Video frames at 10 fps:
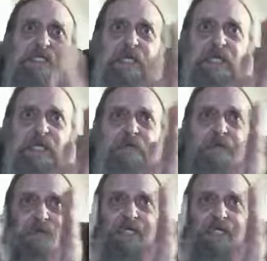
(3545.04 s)
they will
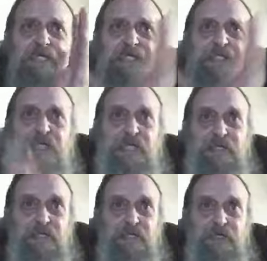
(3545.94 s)
be the
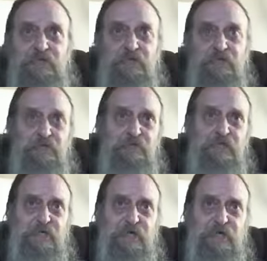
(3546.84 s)
teachers.
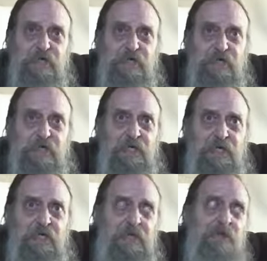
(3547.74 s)
Okay.
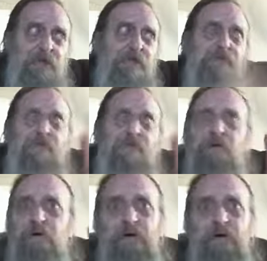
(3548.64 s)
Now if
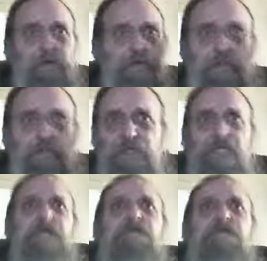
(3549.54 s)
all the
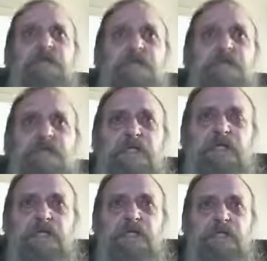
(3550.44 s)
believers
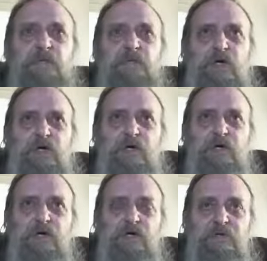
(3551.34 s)
in the
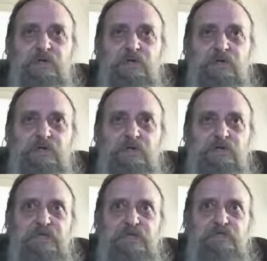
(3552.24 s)
world who
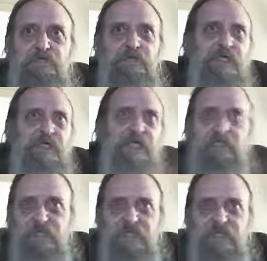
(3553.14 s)
just
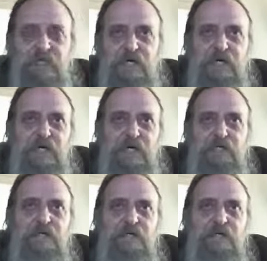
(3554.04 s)
believed in God,